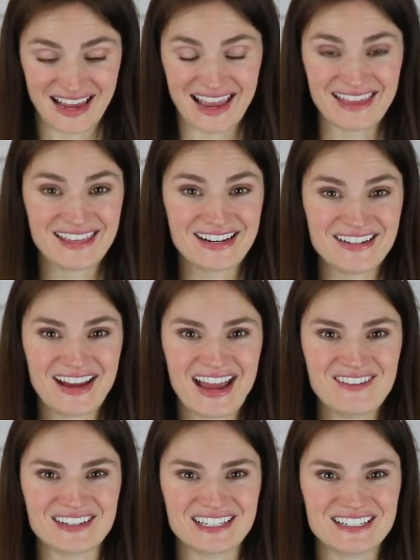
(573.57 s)
And there you
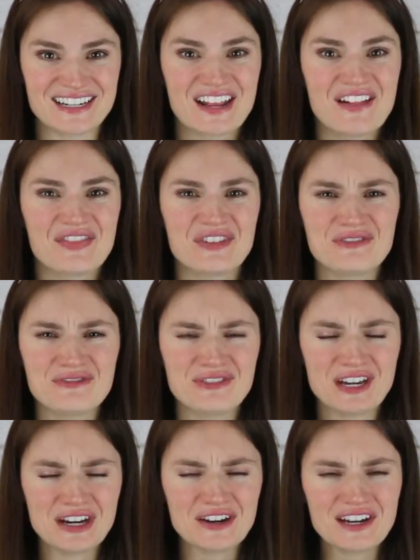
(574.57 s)
have it, the
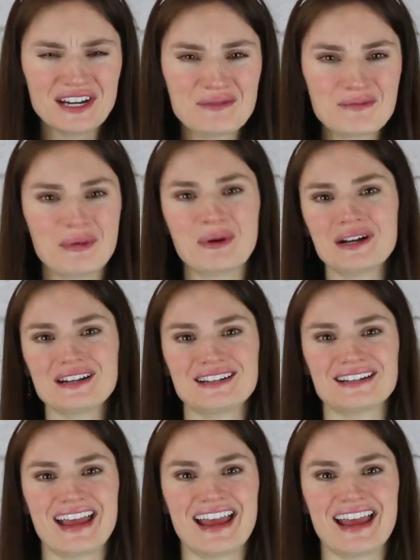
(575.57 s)
very important